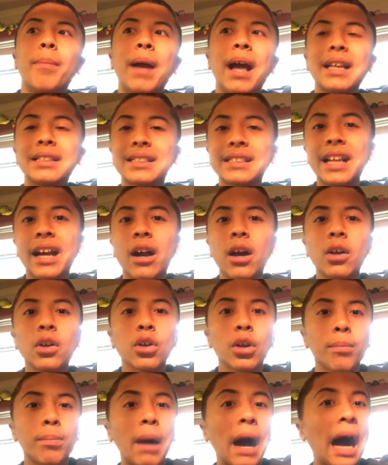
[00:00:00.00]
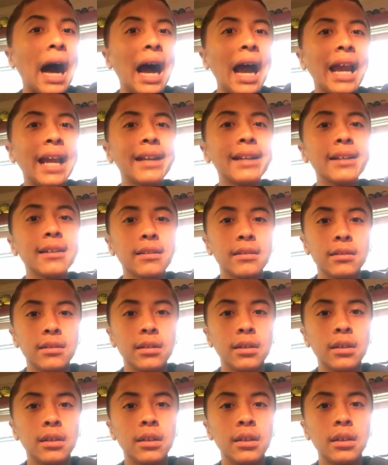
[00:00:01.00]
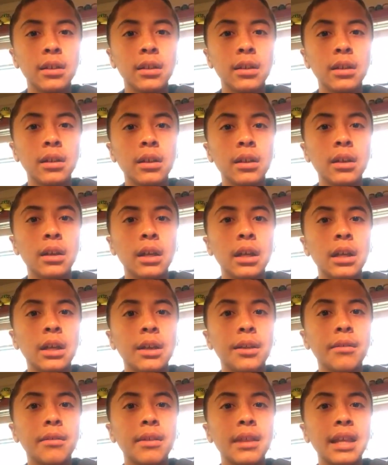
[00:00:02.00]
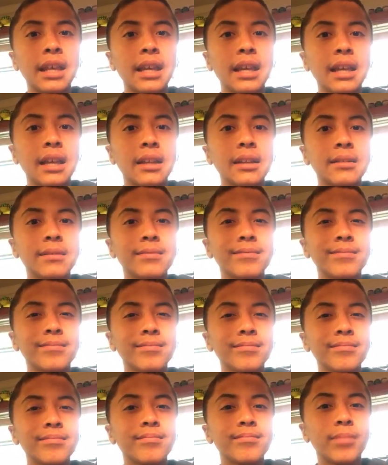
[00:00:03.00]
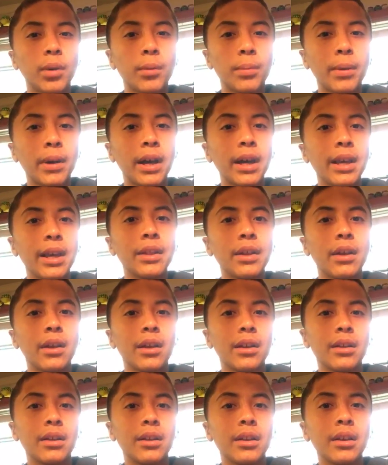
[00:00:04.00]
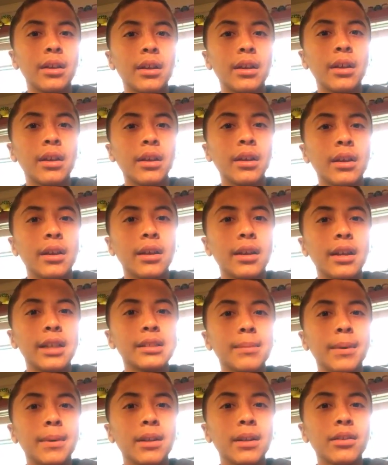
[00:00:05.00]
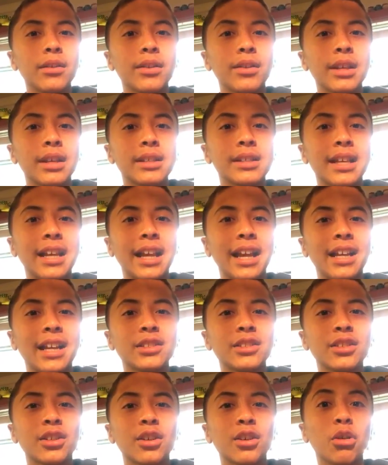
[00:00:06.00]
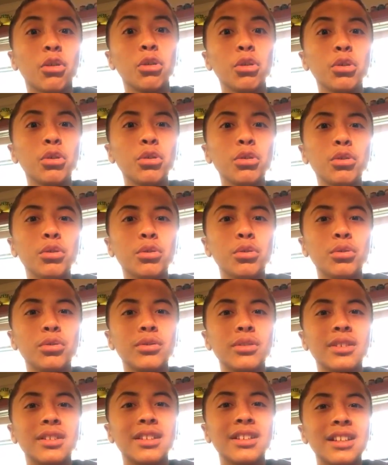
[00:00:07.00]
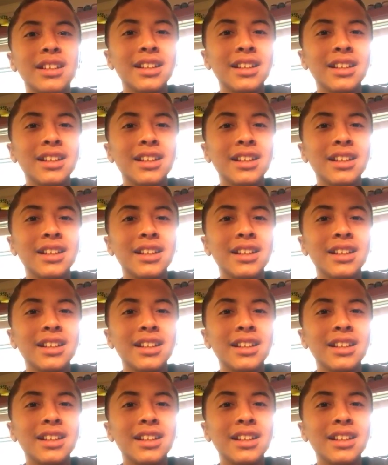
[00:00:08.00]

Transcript: a pastel or a pied, then ball python. Isabel Lucas, cancer. Ooh.